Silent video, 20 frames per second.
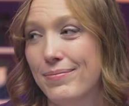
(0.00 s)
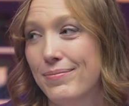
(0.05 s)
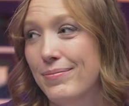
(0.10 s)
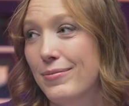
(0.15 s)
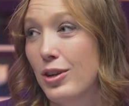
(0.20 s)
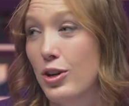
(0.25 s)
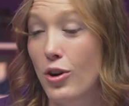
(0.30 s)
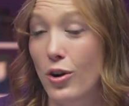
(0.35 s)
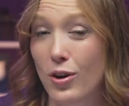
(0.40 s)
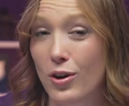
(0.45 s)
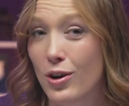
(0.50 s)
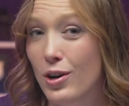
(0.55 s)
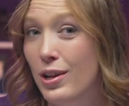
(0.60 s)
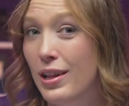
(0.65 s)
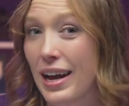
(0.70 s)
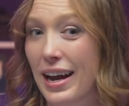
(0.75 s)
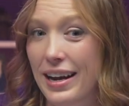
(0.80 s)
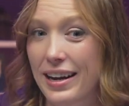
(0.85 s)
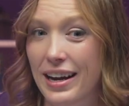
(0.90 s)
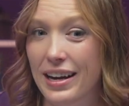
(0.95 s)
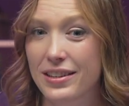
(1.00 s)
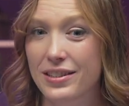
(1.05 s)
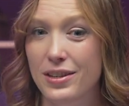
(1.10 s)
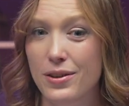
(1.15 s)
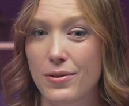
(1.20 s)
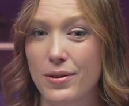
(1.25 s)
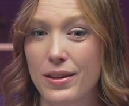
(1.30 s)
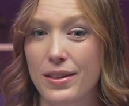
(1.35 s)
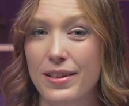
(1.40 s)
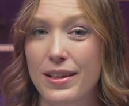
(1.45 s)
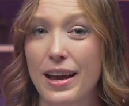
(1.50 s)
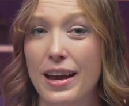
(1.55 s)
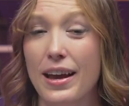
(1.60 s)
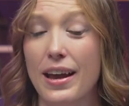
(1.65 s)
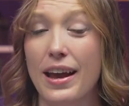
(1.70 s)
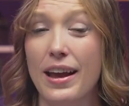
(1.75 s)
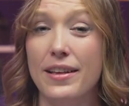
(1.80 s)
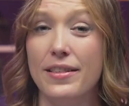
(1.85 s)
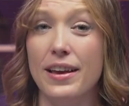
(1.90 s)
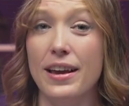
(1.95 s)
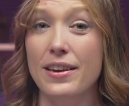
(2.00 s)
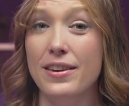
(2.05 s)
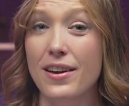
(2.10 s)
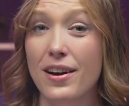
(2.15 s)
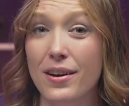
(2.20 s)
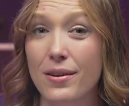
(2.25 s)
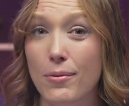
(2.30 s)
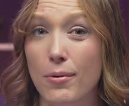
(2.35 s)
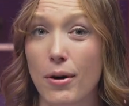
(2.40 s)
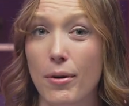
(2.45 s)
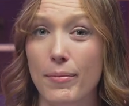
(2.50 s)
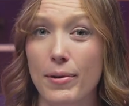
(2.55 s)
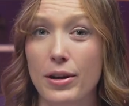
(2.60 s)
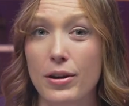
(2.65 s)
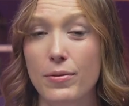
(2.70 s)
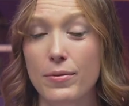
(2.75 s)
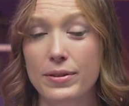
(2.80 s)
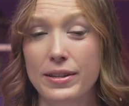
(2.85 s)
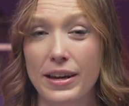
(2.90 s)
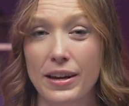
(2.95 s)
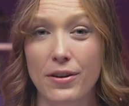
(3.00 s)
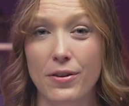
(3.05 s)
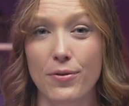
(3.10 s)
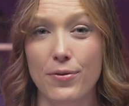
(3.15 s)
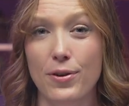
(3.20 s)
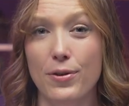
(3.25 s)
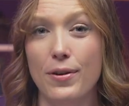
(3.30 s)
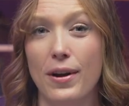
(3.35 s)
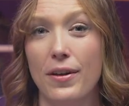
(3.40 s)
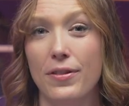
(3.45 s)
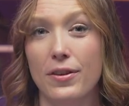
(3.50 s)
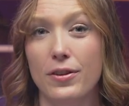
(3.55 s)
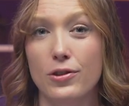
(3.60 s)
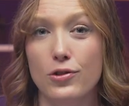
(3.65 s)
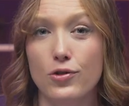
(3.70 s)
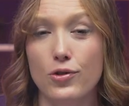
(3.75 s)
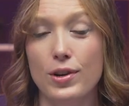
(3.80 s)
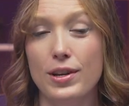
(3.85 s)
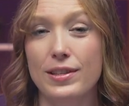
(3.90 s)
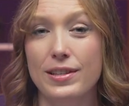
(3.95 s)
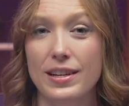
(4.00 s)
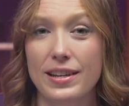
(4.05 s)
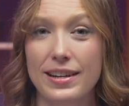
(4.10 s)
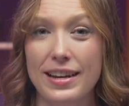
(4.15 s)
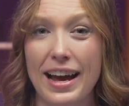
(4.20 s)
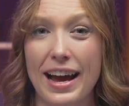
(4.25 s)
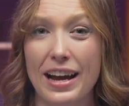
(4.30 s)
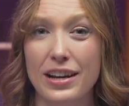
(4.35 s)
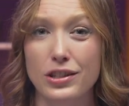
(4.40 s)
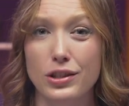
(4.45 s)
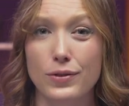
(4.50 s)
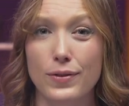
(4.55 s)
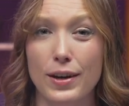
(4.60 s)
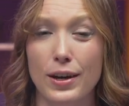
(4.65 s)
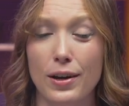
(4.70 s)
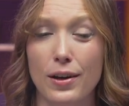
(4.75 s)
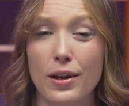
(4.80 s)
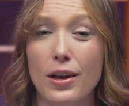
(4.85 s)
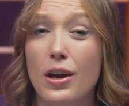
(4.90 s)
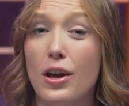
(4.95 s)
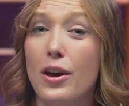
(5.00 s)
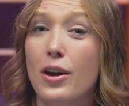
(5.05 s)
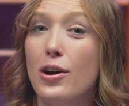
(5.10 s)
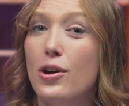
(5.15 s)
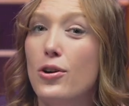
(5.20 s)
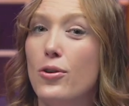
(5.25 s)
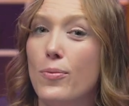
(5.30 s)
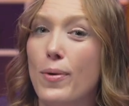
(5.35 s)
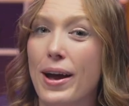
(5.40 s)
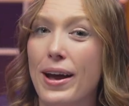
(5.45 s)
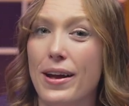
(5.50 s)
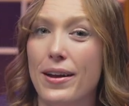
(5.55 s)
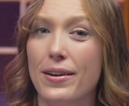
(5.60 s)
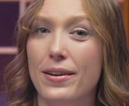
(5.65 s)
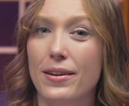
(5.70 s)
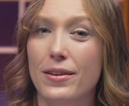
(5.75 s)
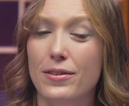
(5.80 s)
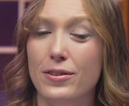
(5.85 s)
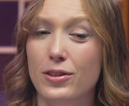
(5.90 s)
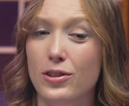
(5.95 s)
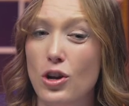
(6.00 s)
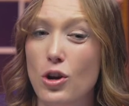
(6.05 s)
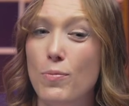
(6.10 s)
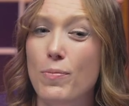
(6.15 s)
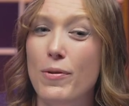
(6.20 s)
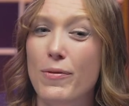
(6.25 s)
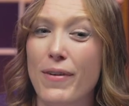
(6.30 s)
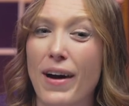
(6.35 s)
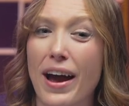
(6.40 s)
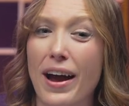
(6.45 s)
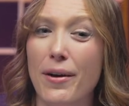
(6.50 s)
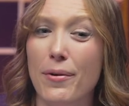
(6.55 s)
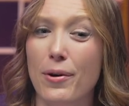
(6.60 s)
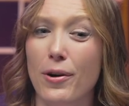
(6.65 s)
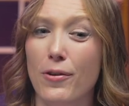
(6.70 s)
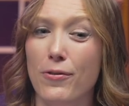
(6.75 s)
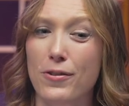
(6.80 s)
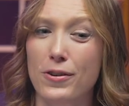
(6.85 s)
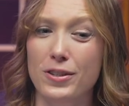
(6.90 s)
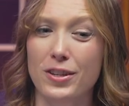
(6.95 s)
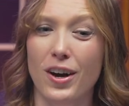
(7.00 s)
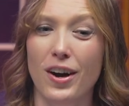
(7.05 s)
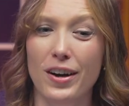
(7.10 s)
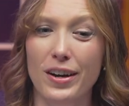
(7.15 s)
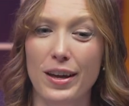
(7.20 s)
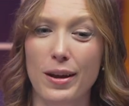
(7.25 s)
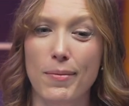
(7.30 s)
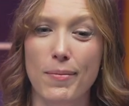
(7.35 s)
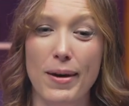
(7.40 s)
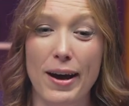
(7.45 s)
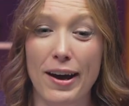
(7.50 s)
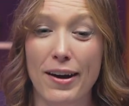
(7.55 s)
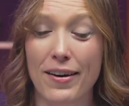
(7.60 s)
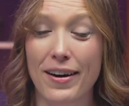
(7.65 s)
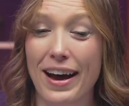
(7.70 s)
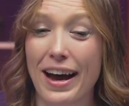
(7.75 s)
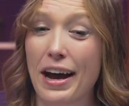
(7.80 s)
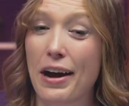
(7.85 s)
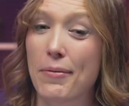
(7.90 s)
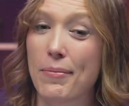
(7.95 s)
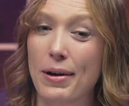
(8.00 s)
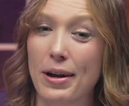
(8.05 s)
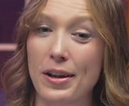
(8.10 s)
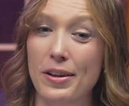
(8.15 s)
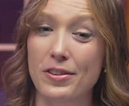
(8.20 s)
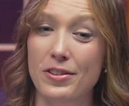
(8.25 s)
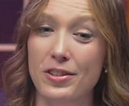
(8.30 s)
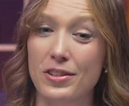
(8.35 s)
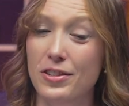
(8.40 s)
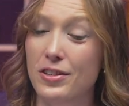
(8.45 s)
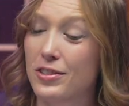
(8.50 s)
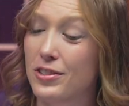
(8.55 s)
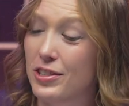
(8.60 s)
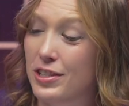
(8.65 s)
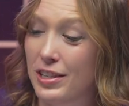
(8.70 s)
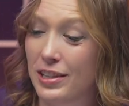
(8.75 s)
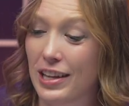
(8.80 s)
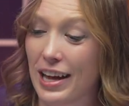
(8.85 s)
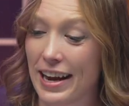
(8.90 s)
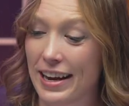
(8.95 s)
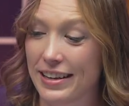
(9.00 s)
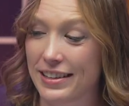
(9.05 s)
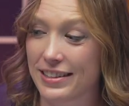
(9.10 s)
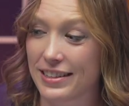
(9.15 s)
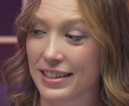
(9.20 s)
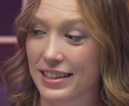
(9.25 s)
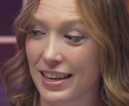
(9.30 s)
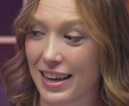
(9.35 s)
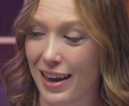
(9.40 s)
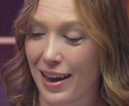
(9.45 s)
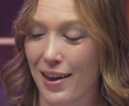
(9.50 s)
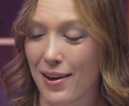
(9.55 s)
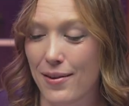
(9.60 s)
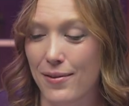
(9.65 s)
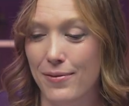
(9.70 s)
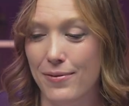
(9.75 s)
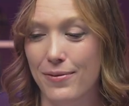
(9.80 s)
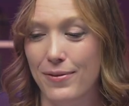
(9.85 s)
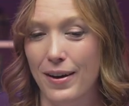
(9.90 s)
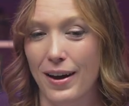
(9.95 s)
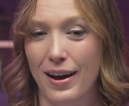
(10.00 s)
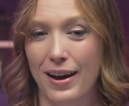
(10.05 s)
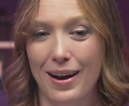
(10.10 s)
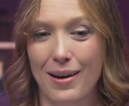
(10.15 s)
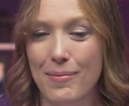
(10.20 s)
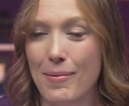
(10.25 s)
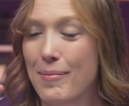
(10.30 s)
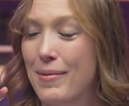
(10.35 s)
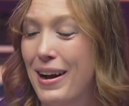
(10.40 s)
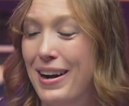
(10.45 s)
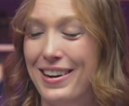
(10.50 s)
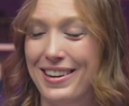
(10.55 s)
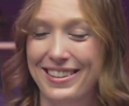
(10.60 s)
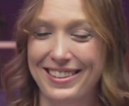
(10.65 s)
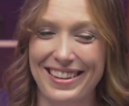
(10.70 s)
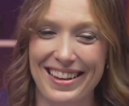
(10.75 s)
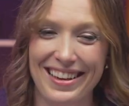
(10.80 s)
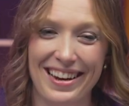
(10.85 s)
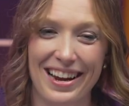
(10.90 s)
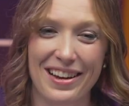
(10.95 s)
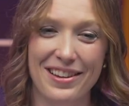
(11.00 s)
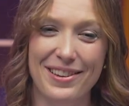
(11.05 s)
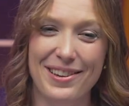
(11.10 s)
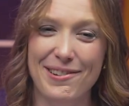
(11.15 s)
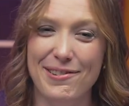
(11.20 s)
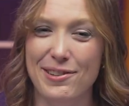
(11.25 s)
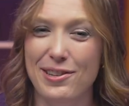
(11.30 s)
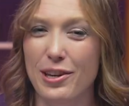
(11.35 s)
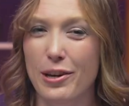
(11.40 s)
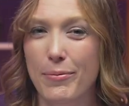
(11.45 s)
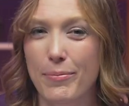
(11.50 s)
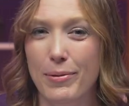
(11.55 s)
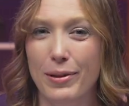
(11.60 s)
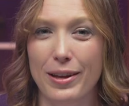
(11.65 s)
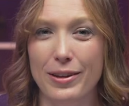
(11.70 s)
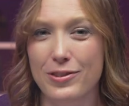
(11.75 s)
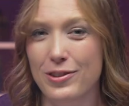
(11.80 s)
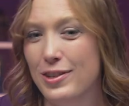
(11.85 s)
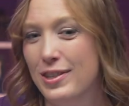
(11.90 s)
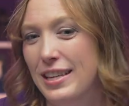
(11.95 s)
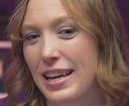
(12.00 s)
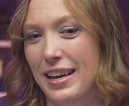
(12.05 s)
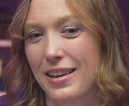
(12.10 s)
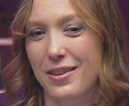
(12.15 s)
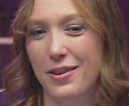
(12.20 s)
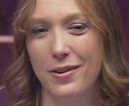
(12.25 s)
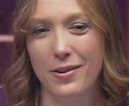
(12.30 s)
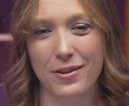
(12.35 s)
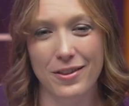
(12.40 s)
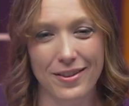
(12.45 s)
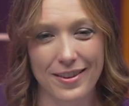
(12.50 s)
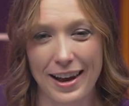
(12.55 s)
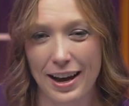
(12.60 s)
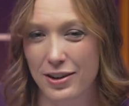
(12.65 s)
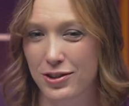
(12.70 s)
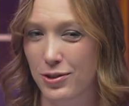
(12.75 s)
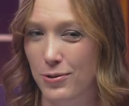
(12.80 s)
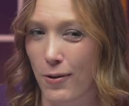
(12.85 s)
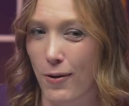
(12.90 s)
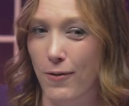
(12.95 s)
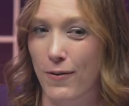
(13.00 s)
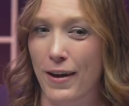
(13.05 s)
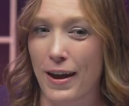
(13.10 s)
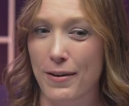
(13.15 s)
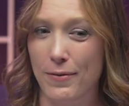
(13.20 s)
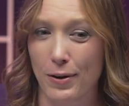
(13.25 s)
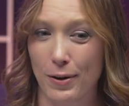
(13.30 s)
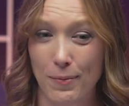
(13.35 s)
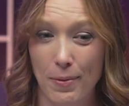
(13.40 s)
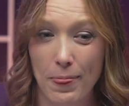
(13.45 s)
girl, I guess you could say, is a young woman who was interviewed on the streets in Nashville, who went stupid viral for talking about how much she likes to give, I'm not going to say it on YouTube, but let's just say a certain sexual favor.